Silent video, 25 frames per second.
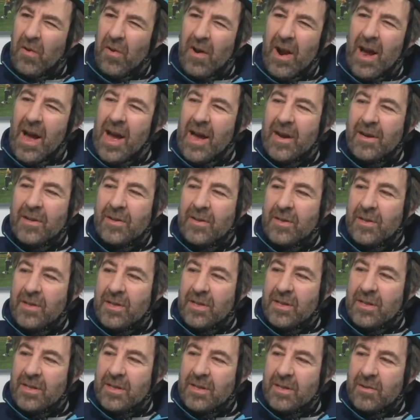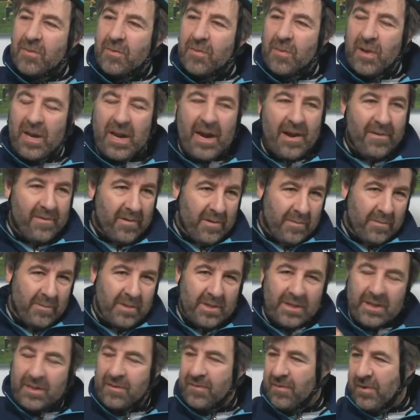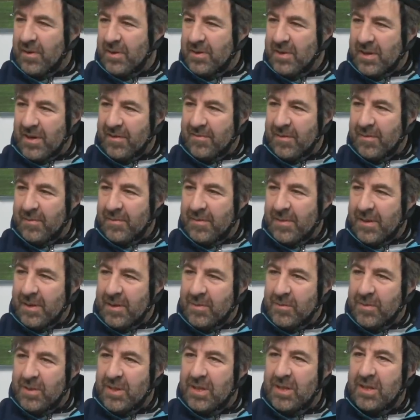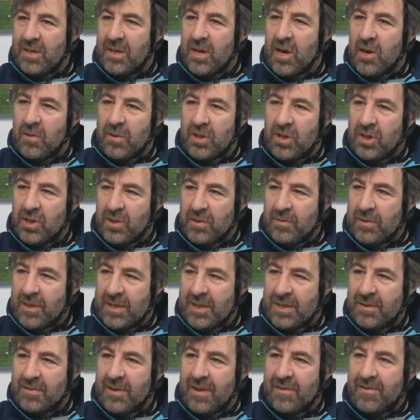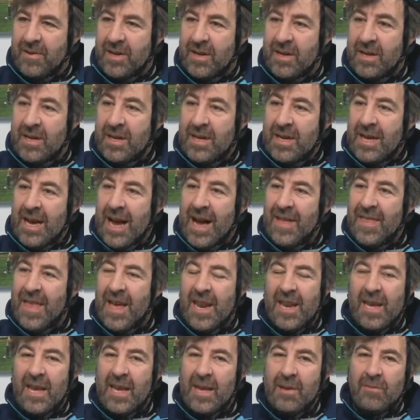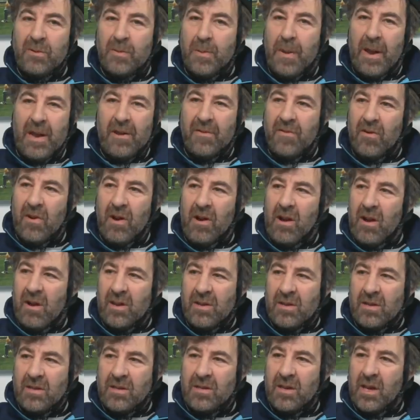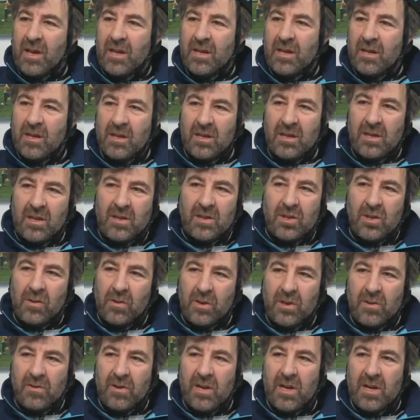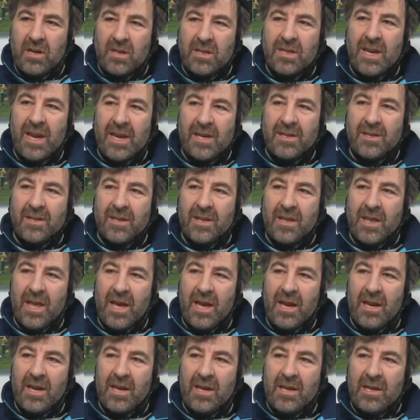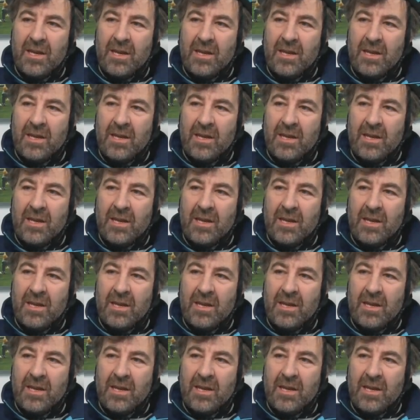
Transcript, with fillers: around whatever was in front of him. It was no issue whatsoever. Yeah. And then he was playing for Ireland like two Wait, or three years later then.